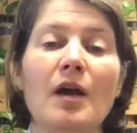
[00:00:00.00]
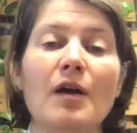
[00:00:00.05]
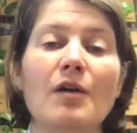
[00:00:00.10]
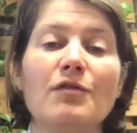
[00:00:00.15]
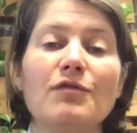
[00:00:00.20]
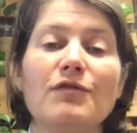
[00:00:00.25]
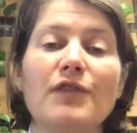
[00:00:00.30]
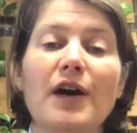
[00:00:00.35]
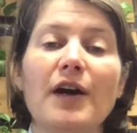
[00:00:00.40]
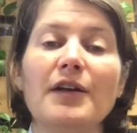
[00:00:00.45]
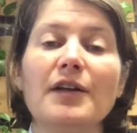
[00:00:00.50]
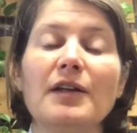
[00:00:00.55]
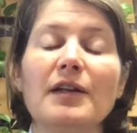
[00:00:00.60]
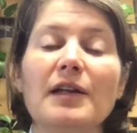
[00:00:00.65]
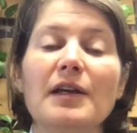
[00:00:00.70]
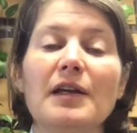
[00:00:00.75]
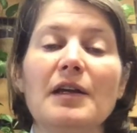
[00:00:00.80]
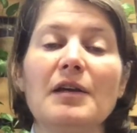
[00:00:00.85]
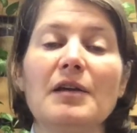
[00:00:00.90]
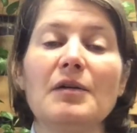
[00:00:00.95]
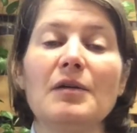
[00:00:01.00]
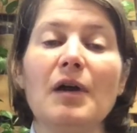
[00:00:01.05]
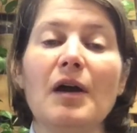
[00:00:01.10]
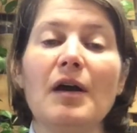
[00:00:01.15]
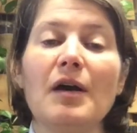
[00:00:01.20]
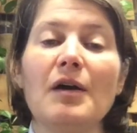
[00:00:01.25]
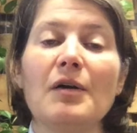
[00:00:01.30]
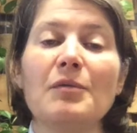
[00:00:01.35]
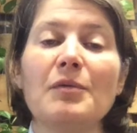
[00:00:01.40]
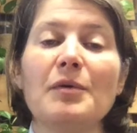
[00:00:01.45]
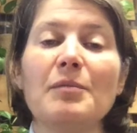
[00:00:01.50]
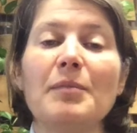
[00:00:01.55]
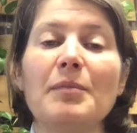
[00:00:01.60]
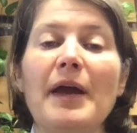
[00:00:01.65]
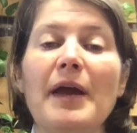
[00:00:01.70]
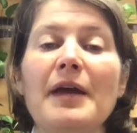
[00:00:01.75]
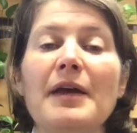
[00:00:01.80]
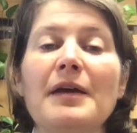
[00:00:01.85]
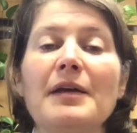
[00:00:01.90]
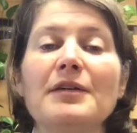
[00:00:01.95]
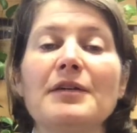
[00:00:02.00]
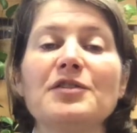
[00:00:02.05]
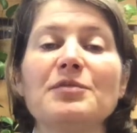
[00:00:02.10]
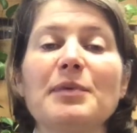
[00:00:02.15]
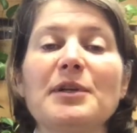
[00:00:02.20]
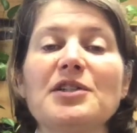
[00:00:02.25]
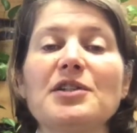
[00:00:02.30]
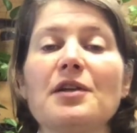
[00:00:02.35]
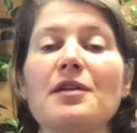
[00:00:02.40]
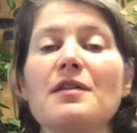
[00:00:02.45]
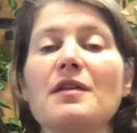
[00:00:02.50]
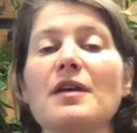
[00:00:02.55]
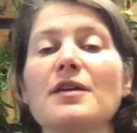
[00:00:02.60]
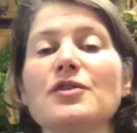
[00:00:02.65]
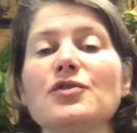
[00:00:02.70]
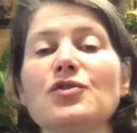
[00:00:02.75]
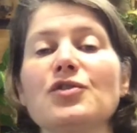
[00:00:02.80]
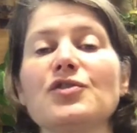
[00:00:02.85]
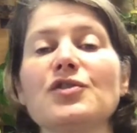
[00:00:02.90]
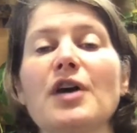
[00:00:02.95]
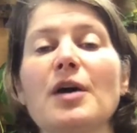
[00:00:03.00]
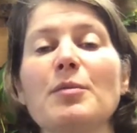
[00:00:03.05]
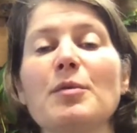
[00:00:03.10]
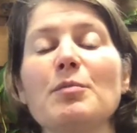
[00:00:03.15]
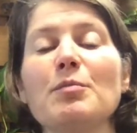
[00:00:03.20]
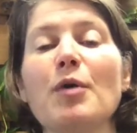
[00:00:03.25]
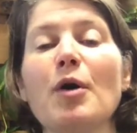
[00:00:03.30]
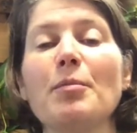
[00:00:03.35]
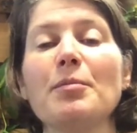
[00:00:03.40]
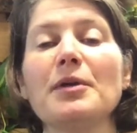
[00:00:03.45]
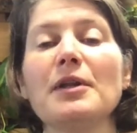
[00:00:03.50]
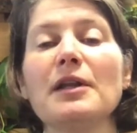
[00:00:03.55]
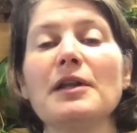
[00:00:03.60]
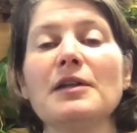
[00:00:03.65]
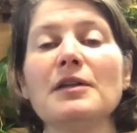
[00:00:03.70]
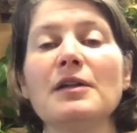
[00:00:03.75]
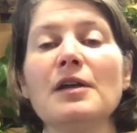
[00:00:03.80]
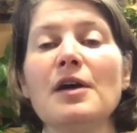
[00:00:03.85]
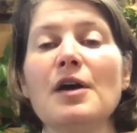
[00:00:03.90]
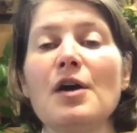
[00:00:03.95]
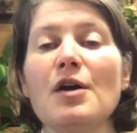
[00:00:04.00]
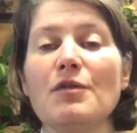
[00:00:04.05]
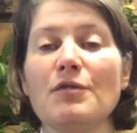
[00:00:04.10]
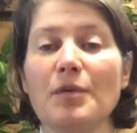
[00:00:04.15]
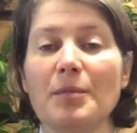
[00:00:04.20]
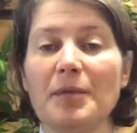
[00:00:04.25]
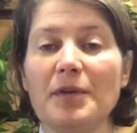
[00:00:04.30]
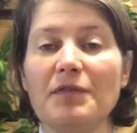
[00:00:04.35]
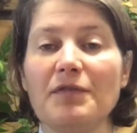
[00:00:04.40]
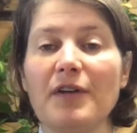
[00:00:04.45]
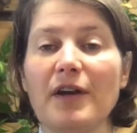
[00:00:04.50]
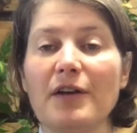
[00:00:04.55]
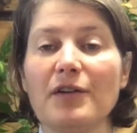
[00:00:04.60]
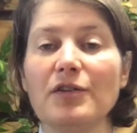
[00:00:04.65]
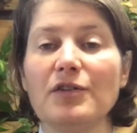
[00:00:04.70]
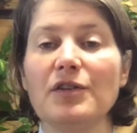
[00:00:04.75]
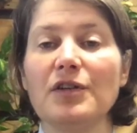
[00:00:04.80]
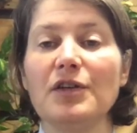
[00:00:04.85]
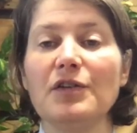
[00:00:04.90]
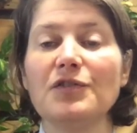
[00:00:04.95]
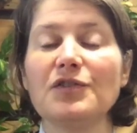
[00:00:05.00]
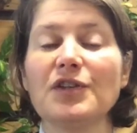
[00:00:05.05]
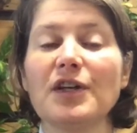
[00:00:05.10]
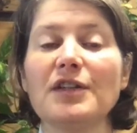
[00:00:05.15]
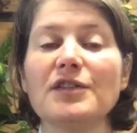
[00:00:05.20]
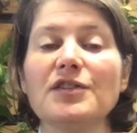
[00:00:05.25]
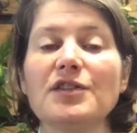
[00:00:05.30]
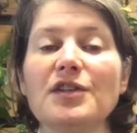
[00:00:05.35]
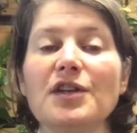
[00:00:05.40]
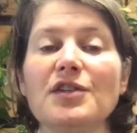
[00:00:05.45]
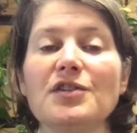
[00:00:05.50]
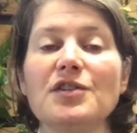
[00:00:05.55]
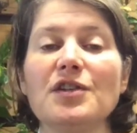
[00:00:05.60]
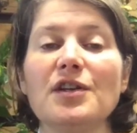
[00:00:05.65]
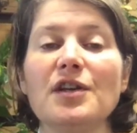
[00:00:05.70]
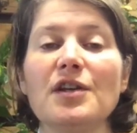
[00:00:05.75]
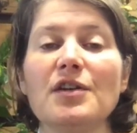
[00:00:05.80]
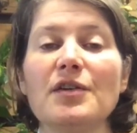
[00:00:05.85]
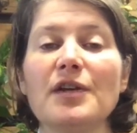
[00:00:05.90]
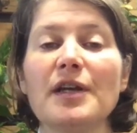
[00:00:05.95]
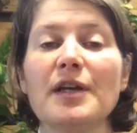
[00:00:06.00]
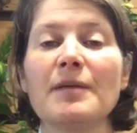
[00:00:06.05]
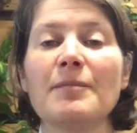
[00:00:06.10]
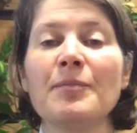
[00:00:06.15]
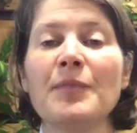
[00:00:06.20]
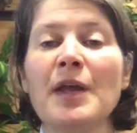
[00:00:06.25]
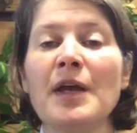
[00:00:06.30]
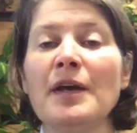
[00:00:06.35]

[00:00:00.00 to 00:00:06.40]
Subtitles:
Finally, we pay a special thanks to Simon Populin from the Faculty of Science and Engineering.